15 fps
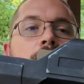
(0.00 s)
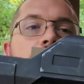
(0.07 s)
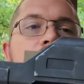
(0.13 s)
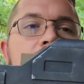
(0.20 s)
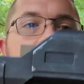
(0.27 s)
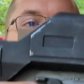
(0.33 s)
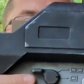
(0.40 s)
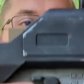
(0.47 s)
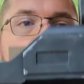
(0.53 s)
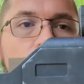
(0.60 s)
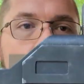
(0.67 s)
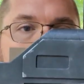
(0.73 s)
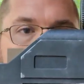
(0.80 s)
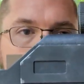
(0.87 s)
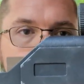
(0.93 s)
of the
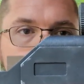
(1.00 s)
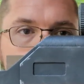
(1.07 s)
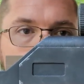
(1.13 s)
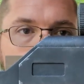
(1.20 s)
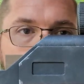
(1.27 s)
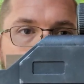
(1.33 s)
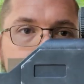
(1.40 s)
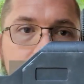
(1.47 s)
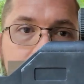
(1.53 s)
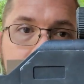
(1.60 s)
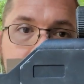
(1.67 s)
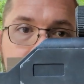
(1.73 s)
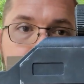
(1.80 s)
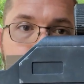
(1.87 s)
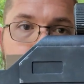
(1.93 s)
electronics are in
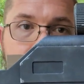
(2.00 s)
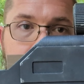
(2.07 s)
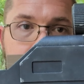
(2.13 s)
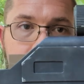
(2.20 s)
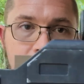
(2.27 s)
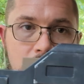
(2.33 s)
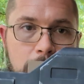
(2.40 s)
this piece,